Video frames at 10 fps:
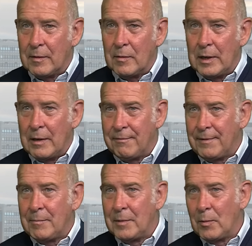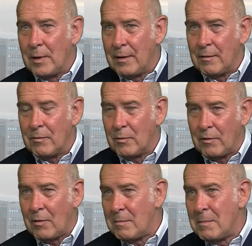in a family where there was
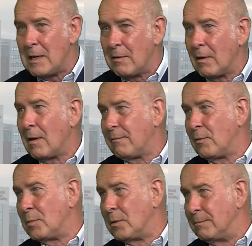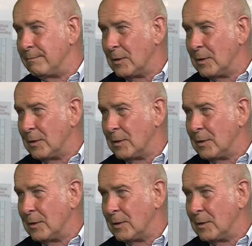only me that liked football.